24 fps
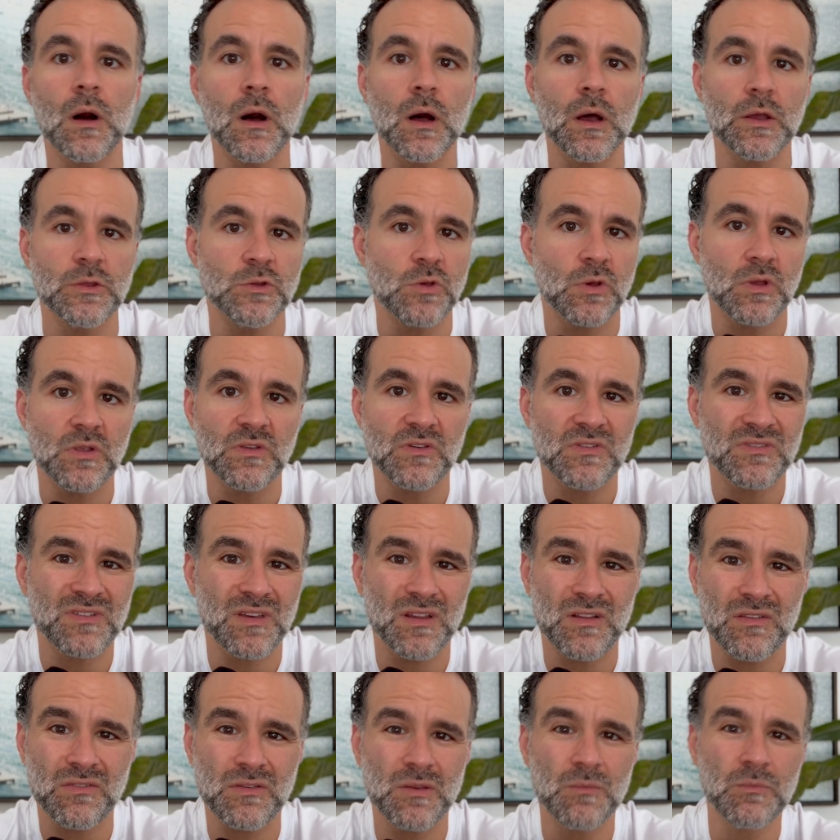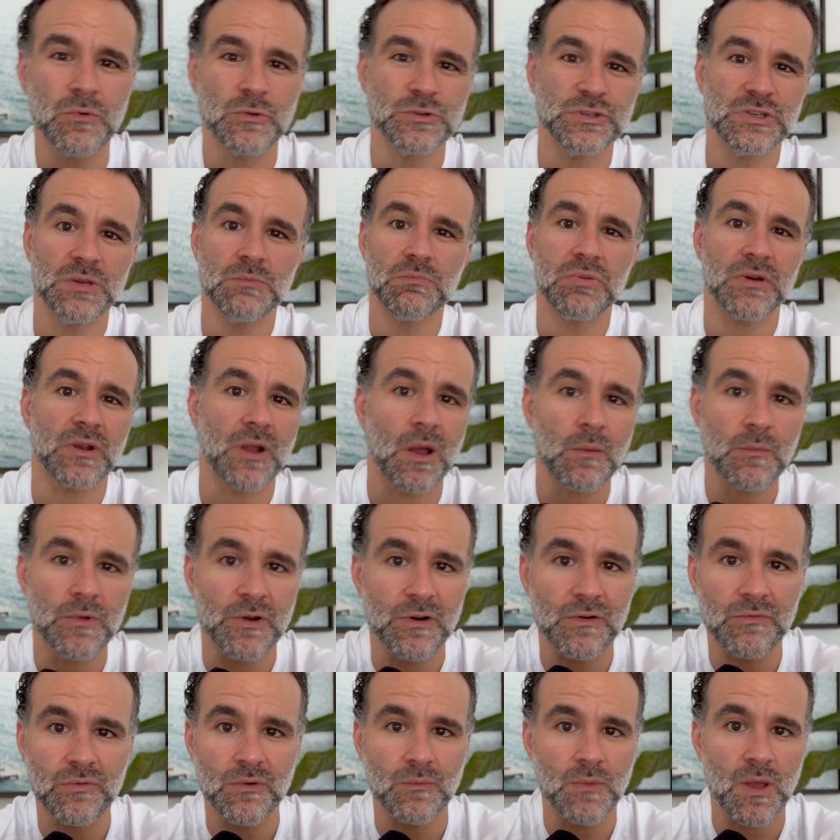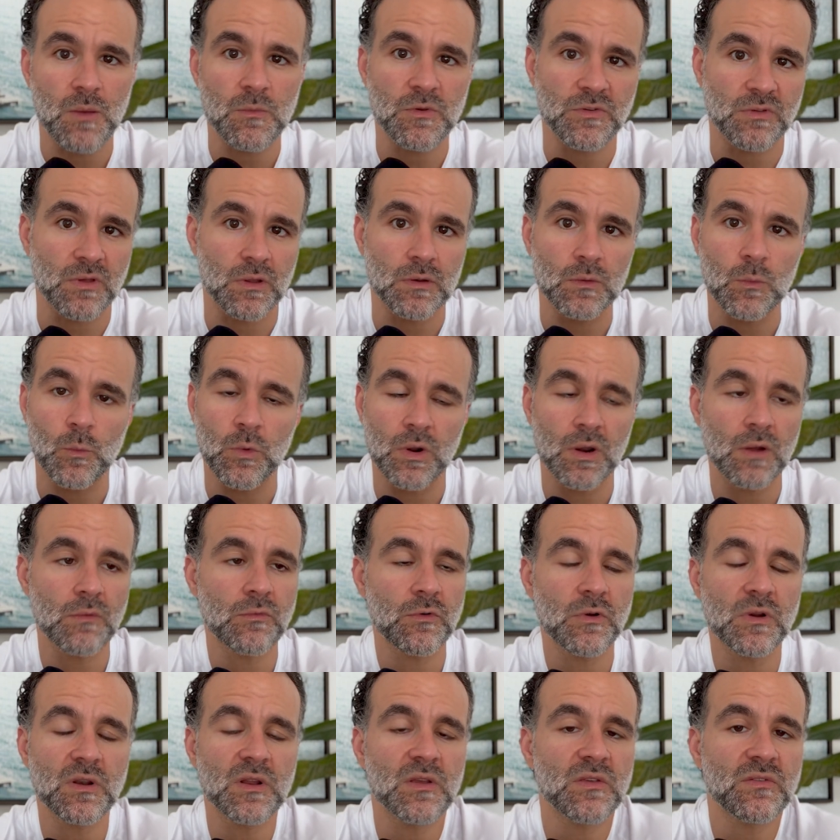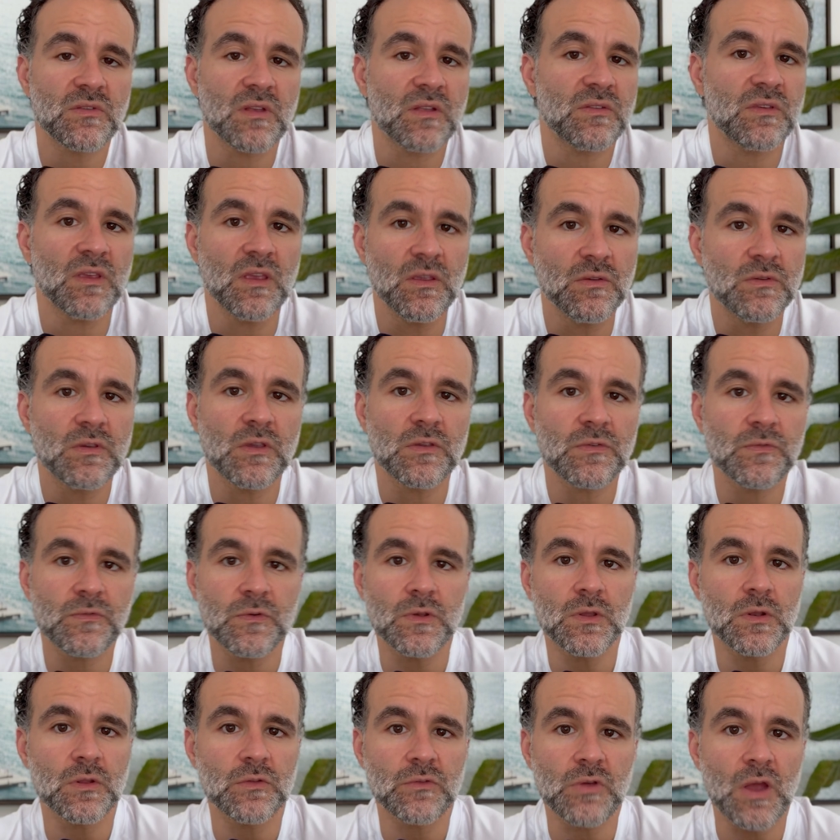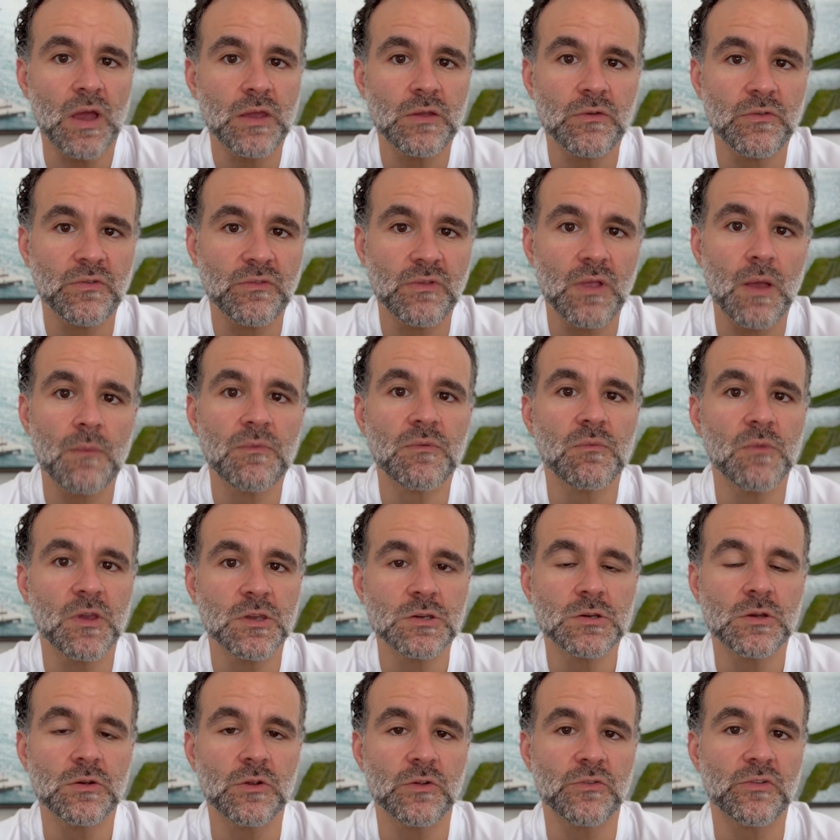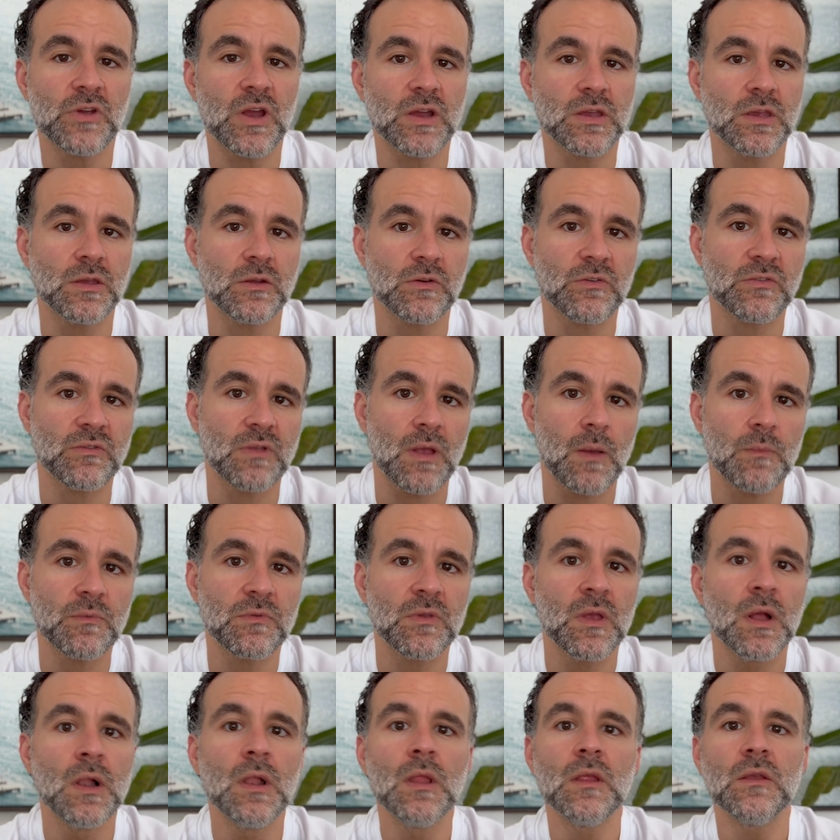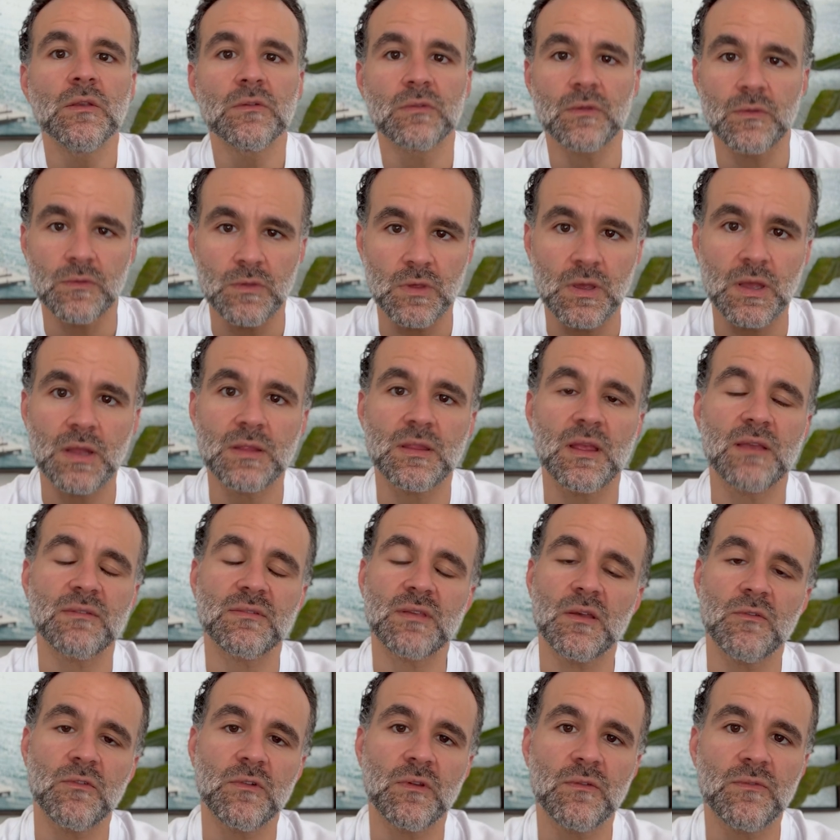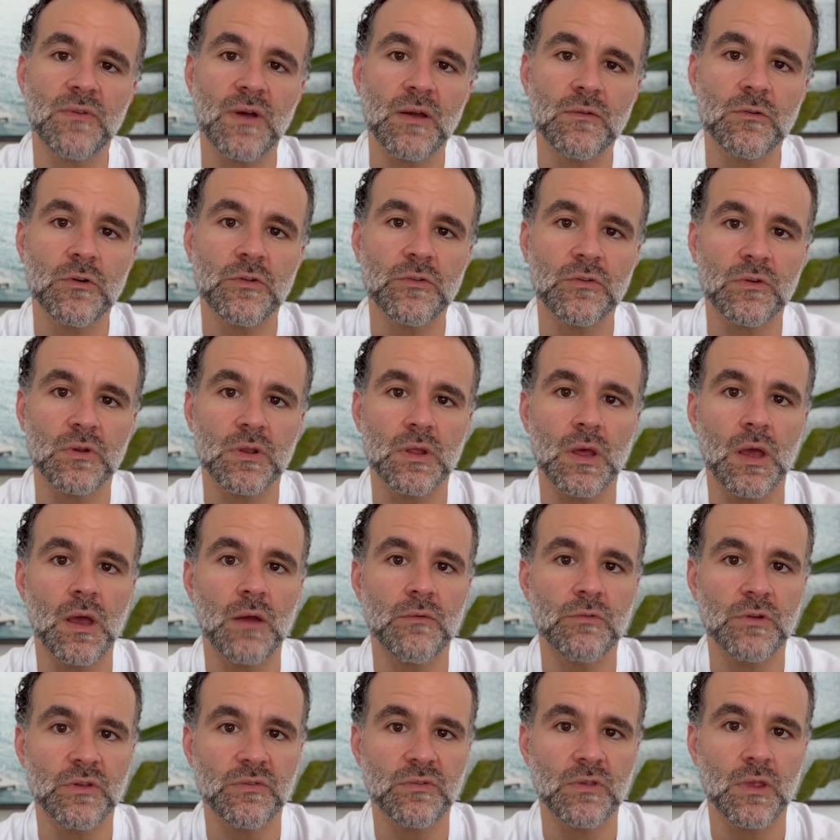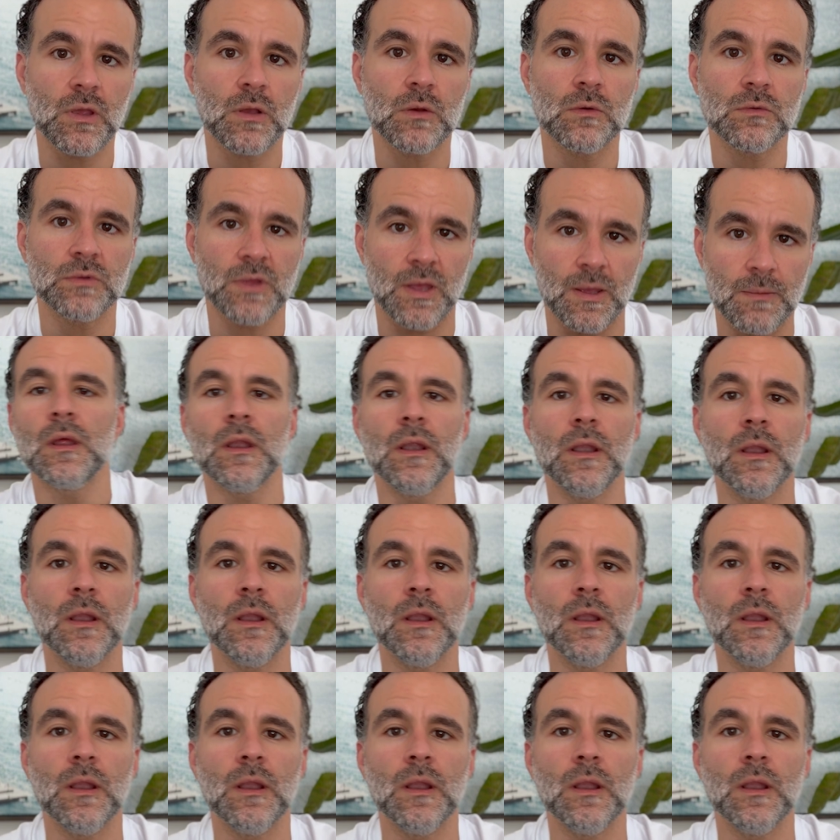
You can just get a simple cheap pedometer from Amazon. Whatever it is that's easiest for you to track your steps, make sure you're tracking your steps so that you get that 7,500 every single day.